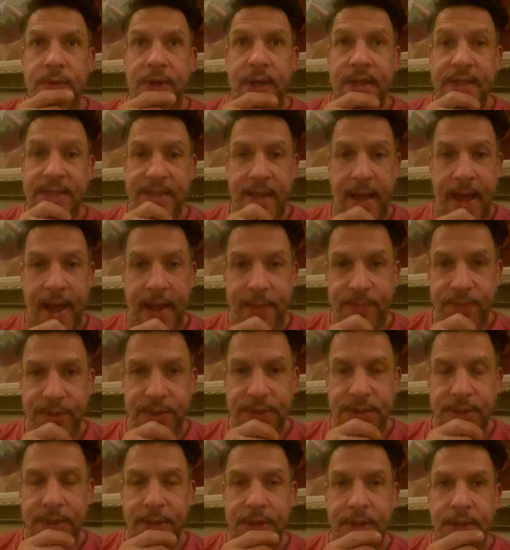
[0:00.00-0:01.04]

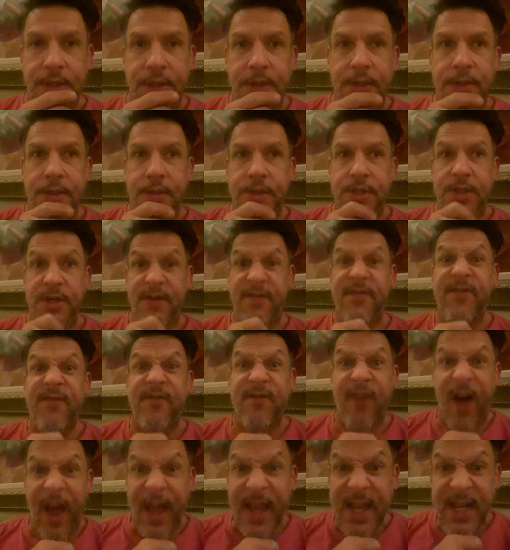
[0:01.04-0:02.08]
adapt, to
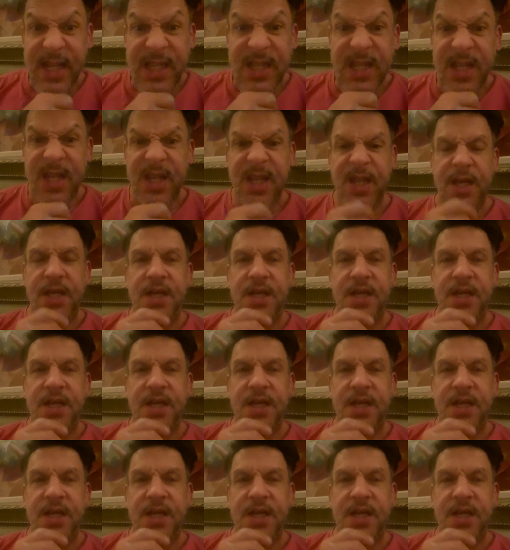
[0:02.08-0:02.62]
fight,